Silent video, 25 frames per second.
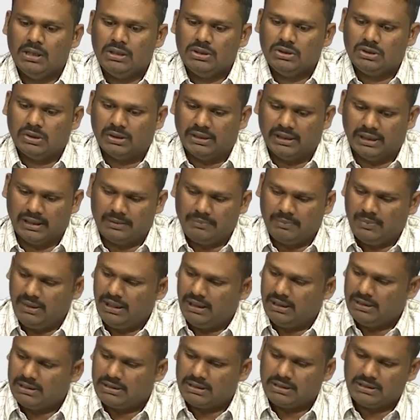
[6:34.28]
So, that
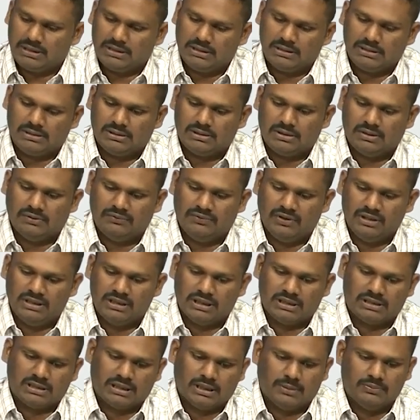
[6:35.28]
means, so we
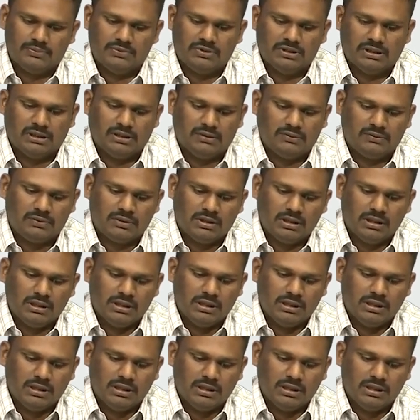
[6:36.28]
just observed